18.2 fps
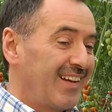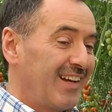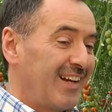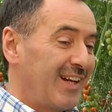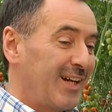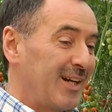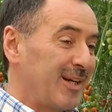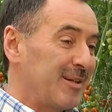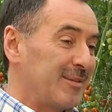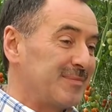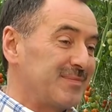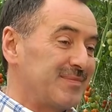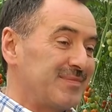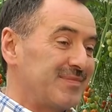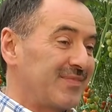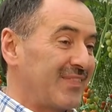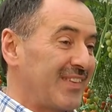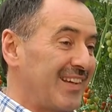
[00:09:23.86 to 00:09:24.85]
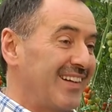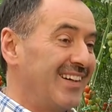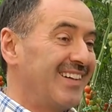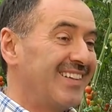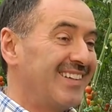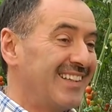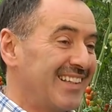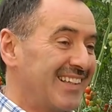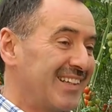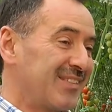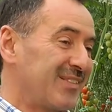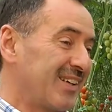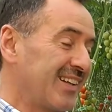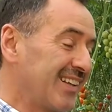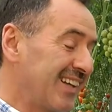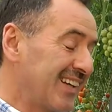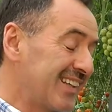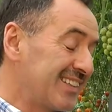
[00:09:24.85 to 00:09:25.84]
Well,
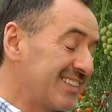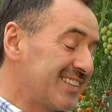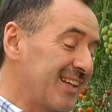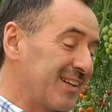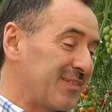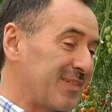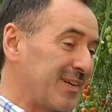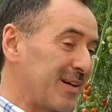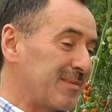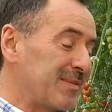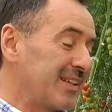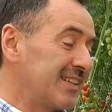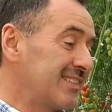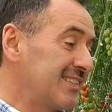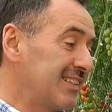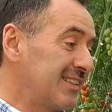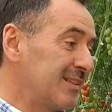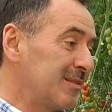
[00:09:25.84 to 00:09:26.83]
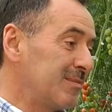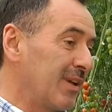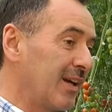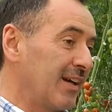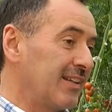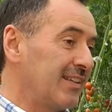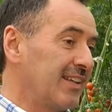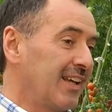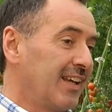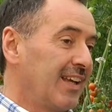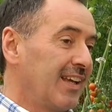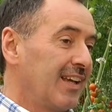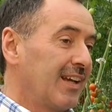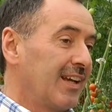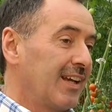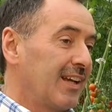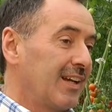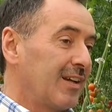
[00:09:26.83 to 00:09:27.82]
like I said, farming is in your blood.
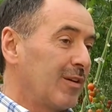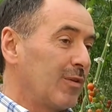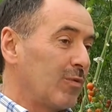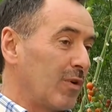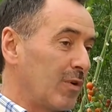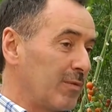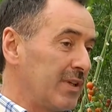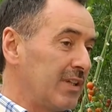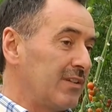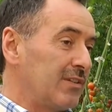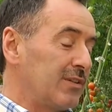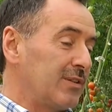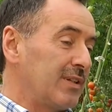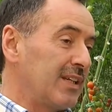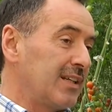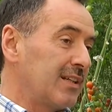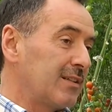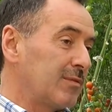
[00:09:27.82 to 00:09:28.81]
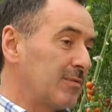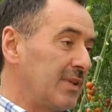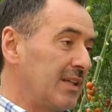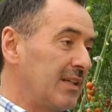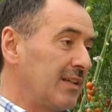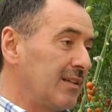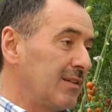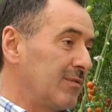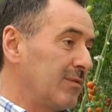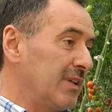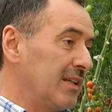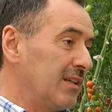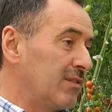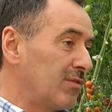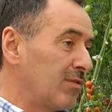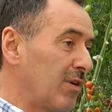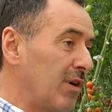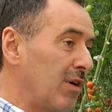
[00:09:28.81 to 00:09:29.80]
What we do here, we
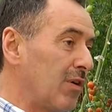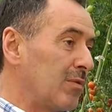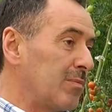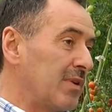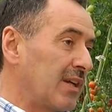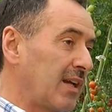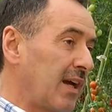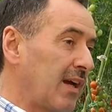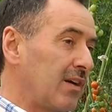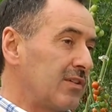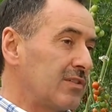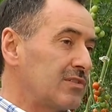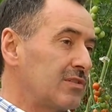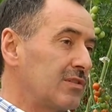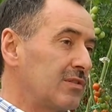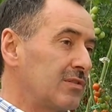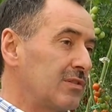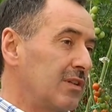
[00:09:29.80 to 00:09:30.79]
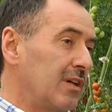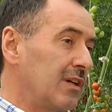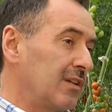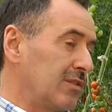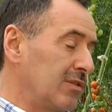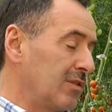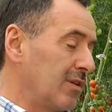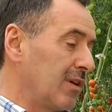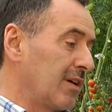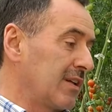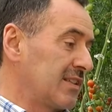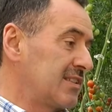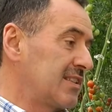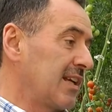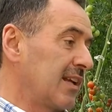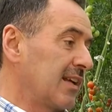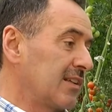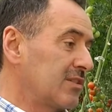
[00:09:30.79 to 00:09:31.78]
grow, but I also do a lot of
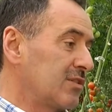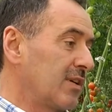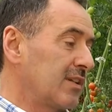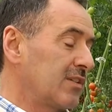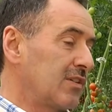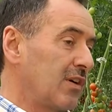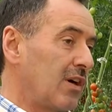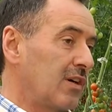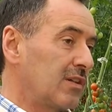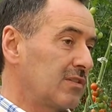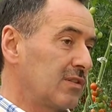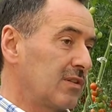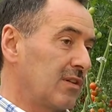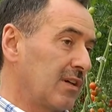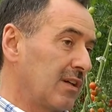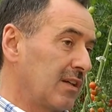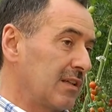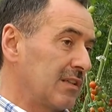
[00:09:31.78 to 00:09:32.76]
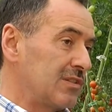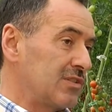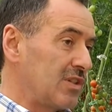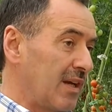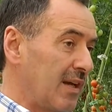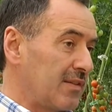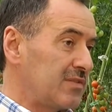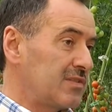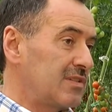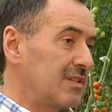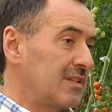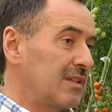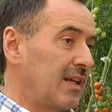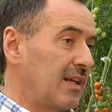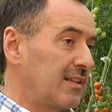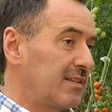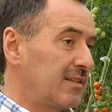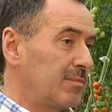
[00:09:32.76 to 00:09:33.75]
selling. So I talk to a lot of chefs
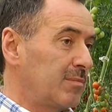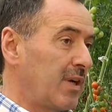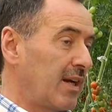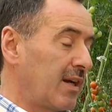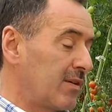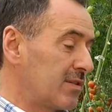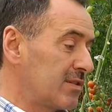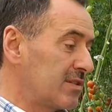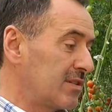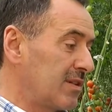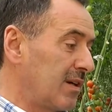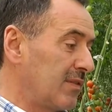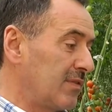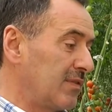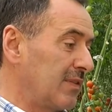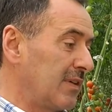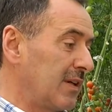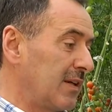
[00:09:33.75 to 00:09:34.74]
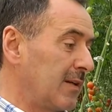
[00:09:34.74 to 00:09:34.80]
that buy our stuff